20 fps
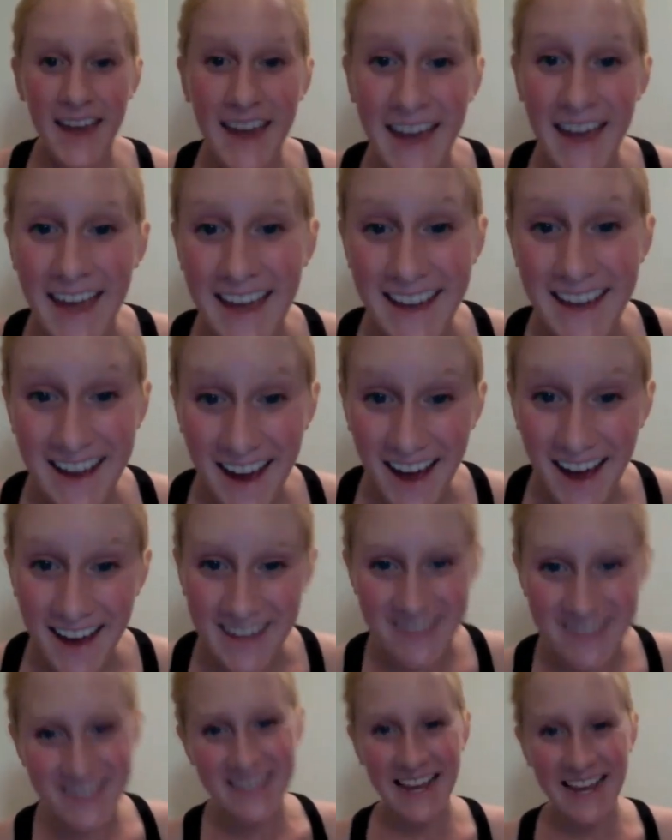Hey
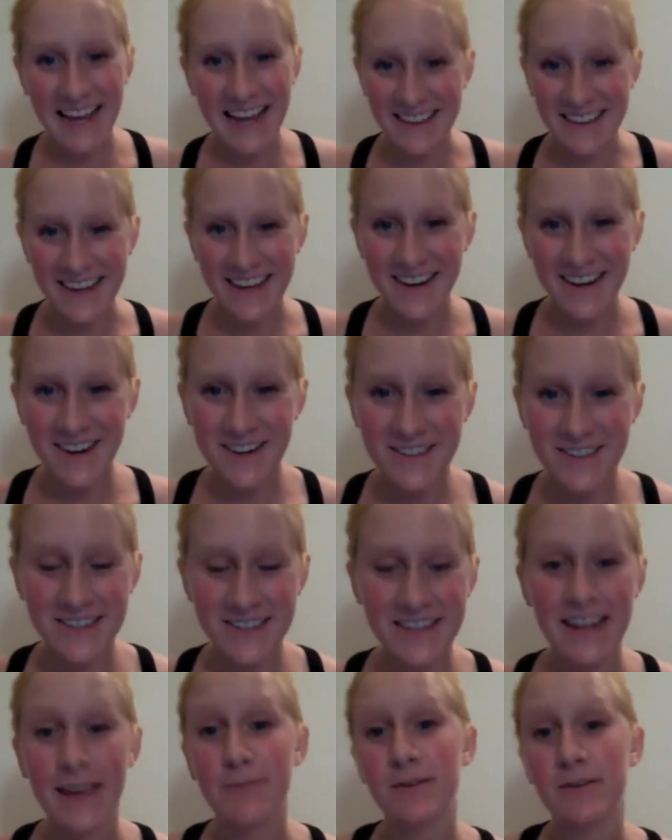guys, Haley here.
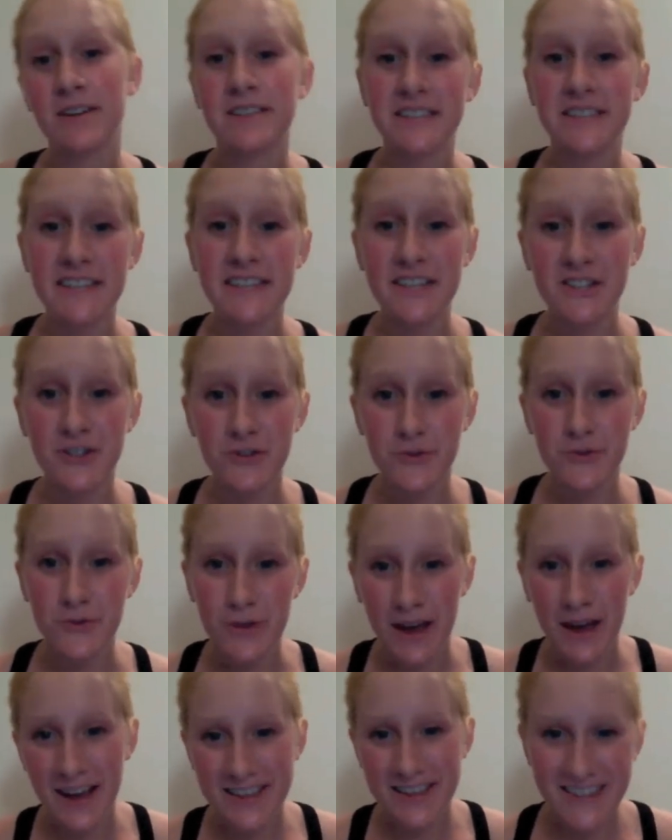Today I'm going to teach you
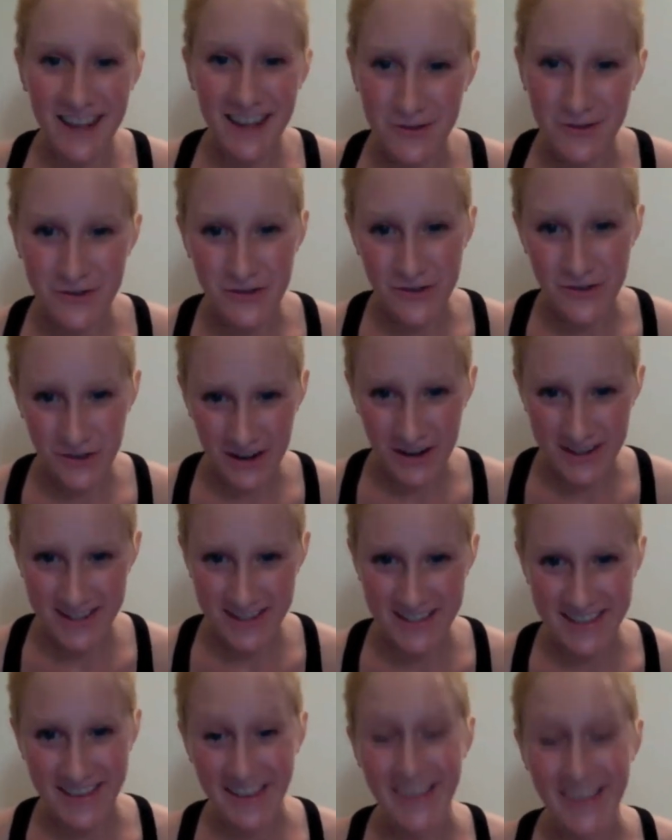guys how to
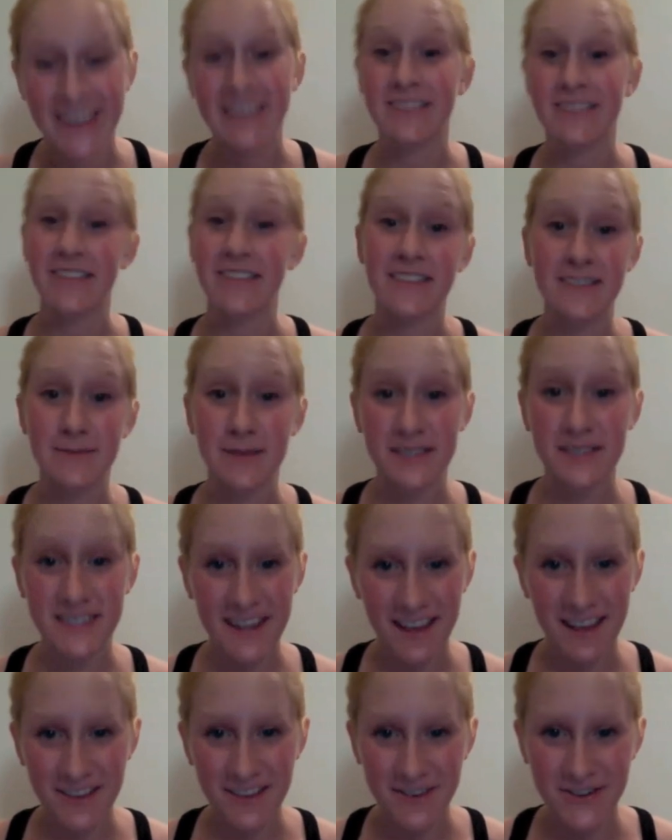dress like Lisbeth
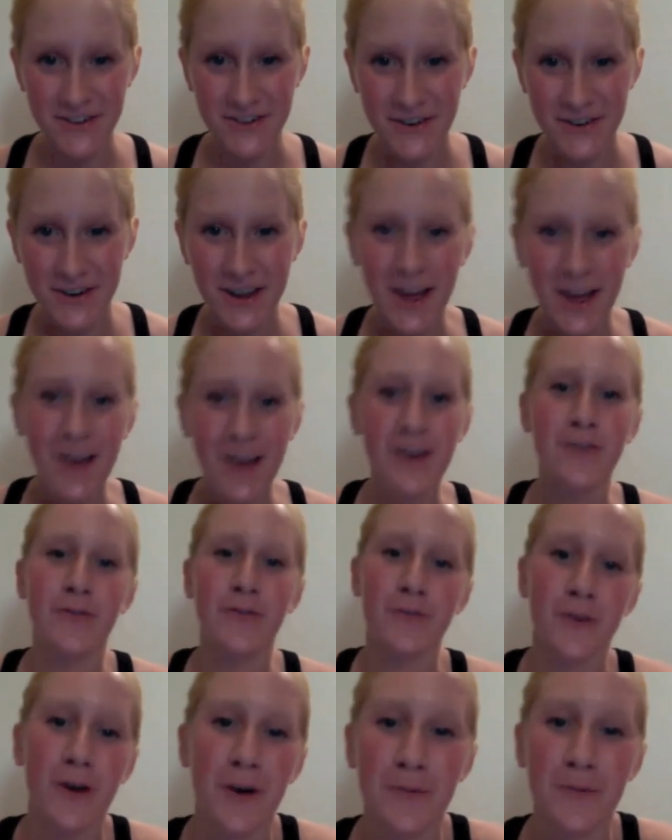Salander
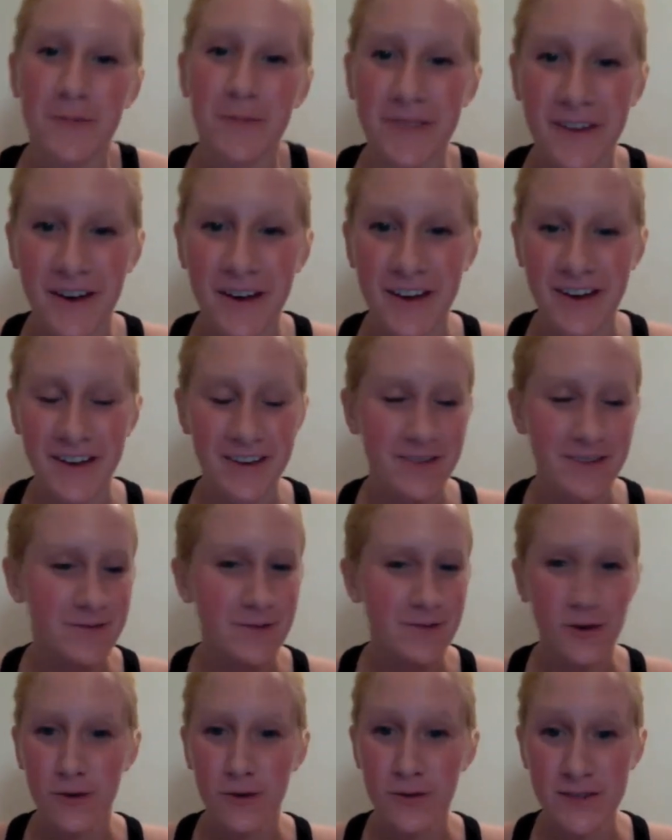from the
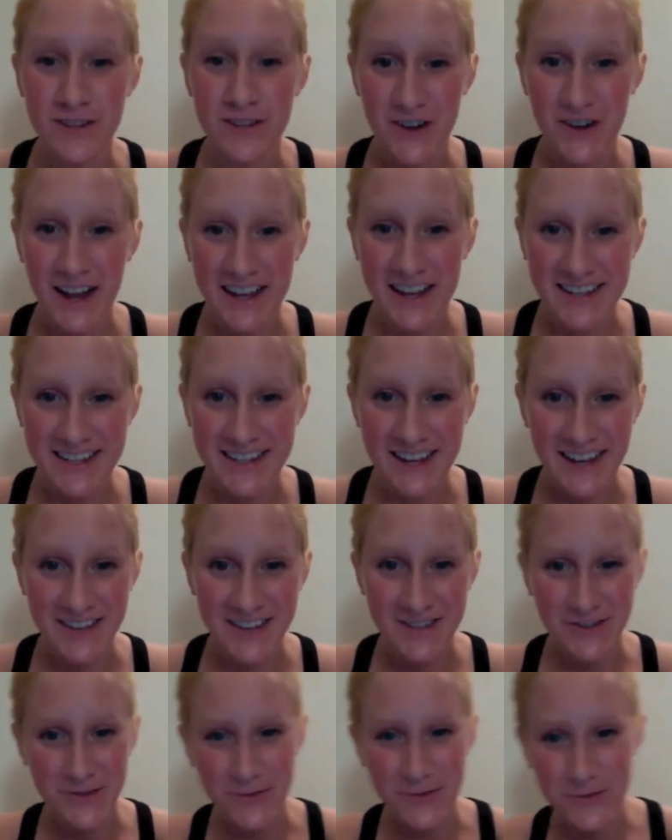Girl with the Dragon
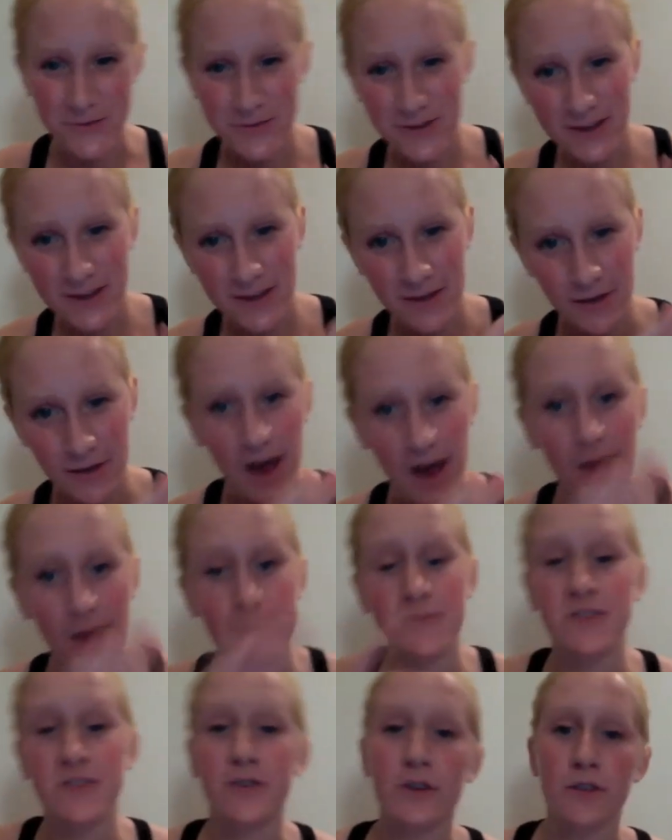Tattoo. I'm
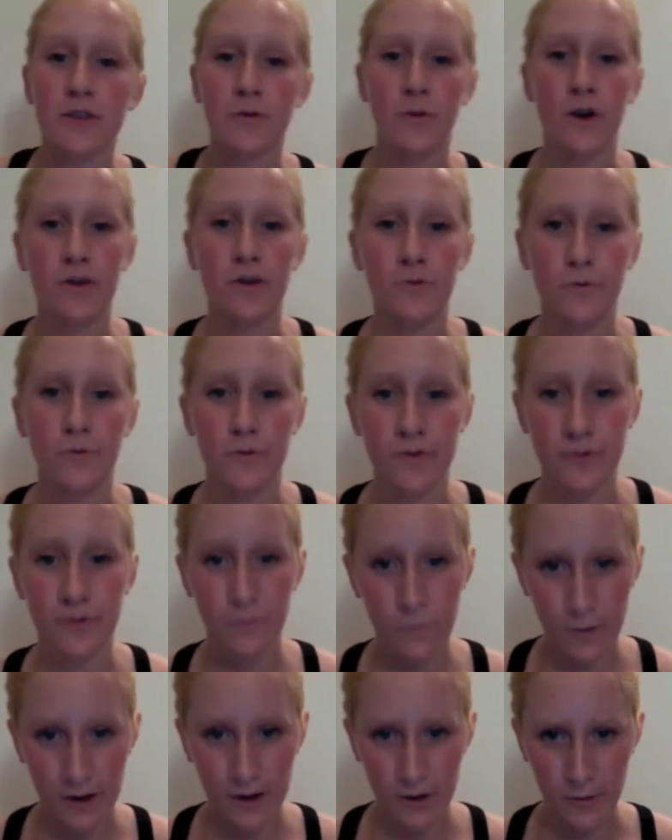doing the one
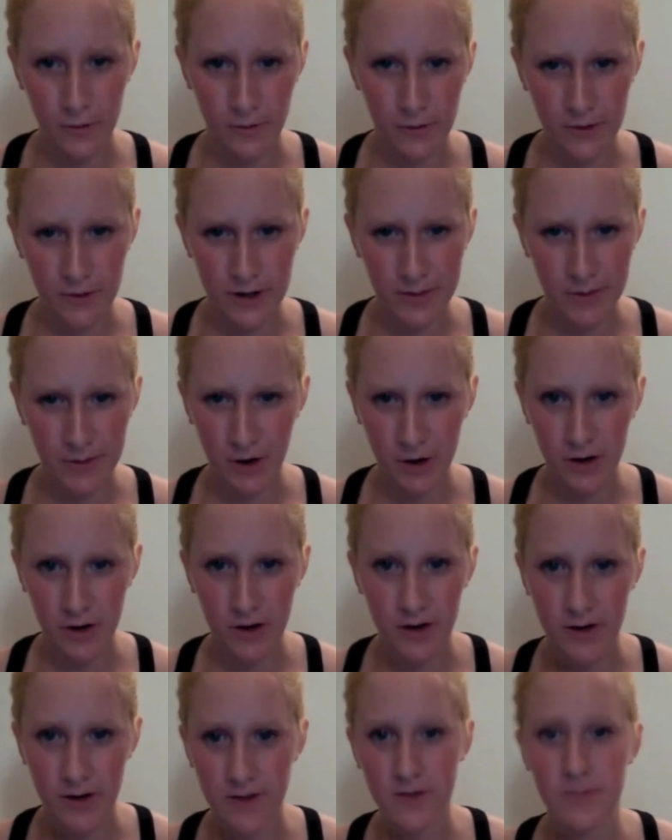where Rooney
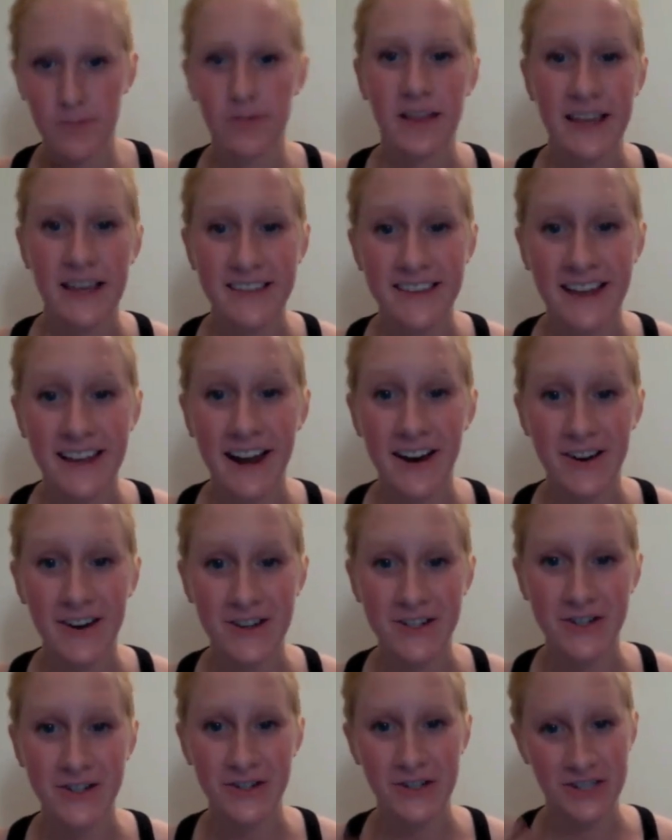Mara played the
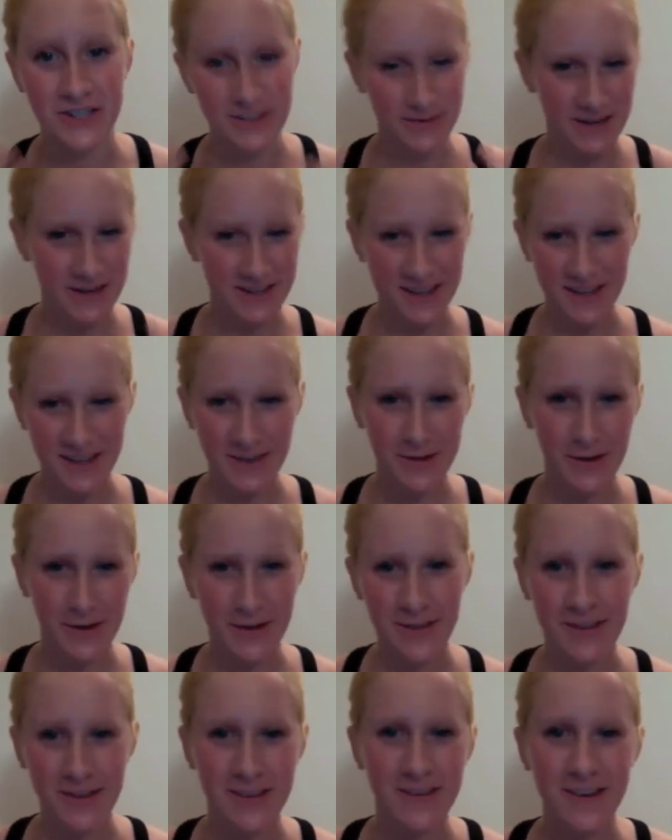character just because I thought
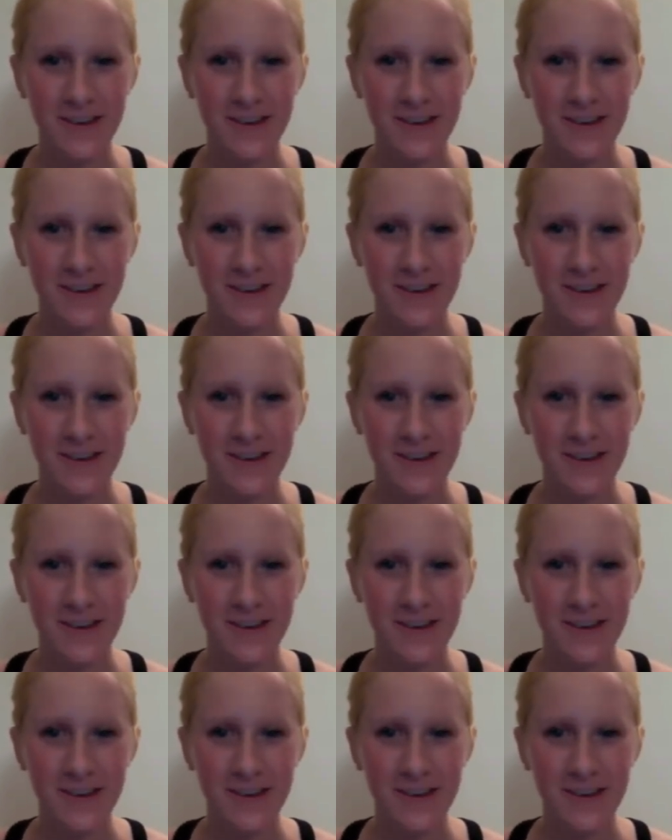that